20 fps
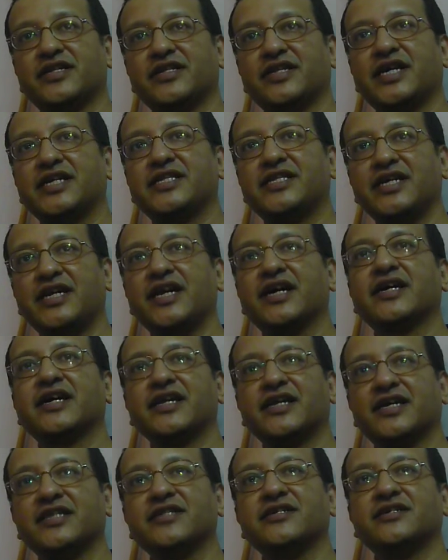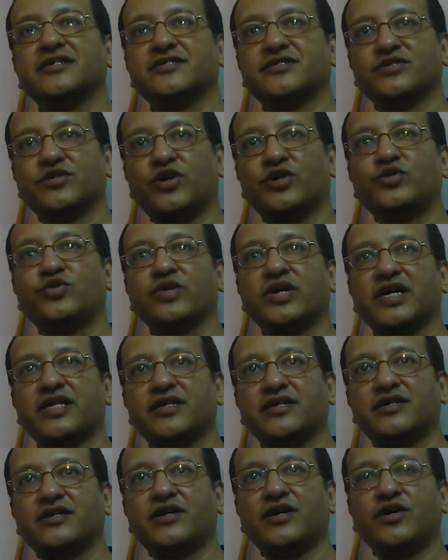that Tilak and others got
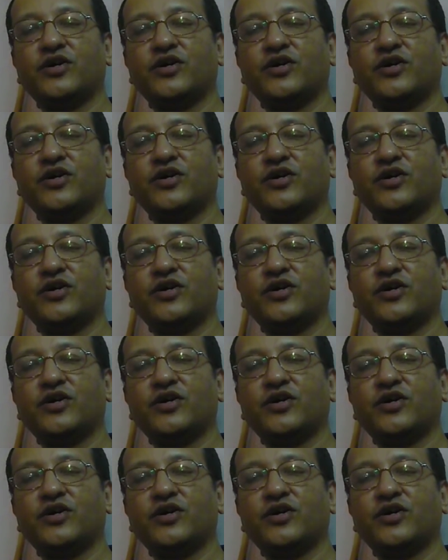together